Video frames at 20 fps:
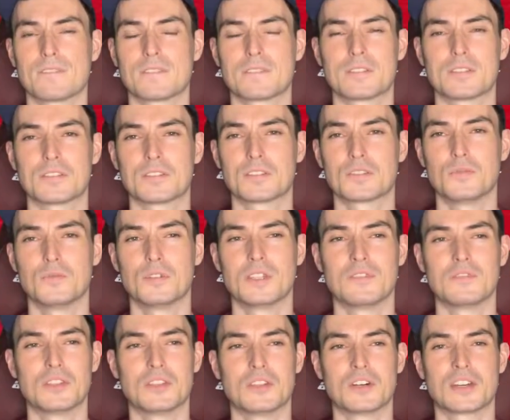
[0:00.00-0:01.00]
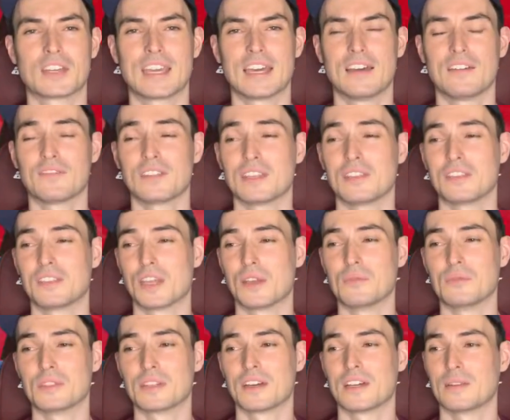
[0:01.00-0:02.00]
does Scald even knock out if they
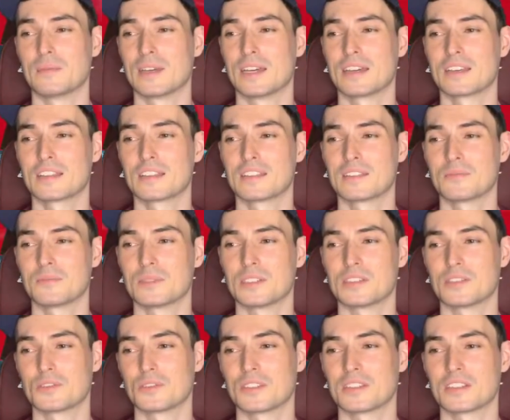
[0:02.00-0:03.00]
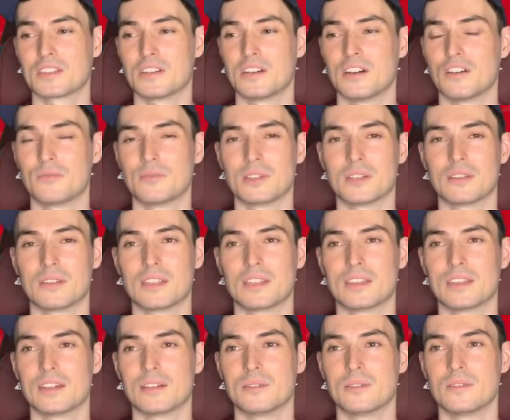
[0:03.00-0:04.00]
don't Dynamax? I mean, let's try Scarf, we know that
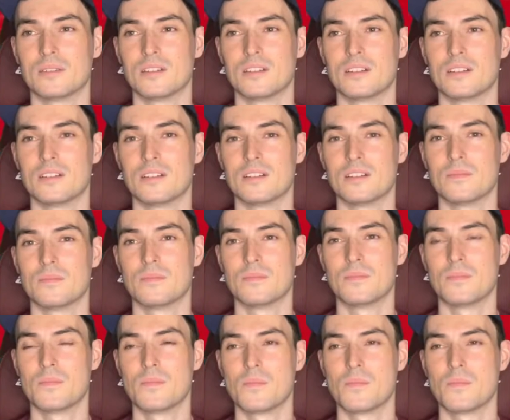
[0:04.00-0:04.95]
now. Um,